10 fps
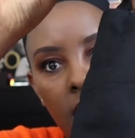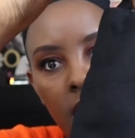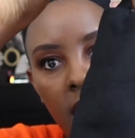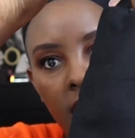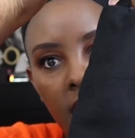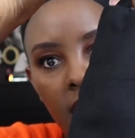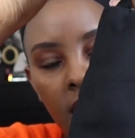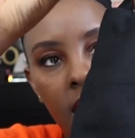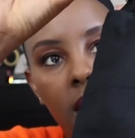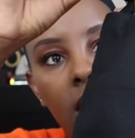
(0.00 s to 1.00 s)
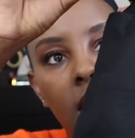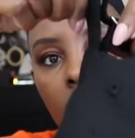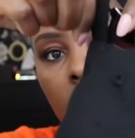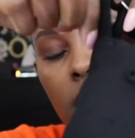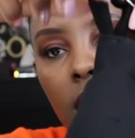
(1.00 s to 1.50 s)
yeah,
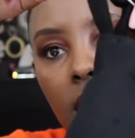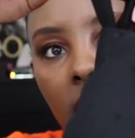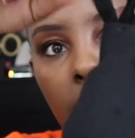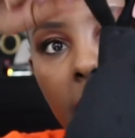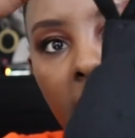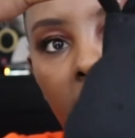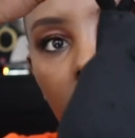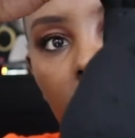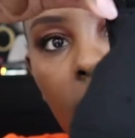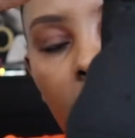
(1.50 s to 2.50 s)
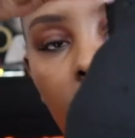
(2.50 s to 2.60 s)
stick it back in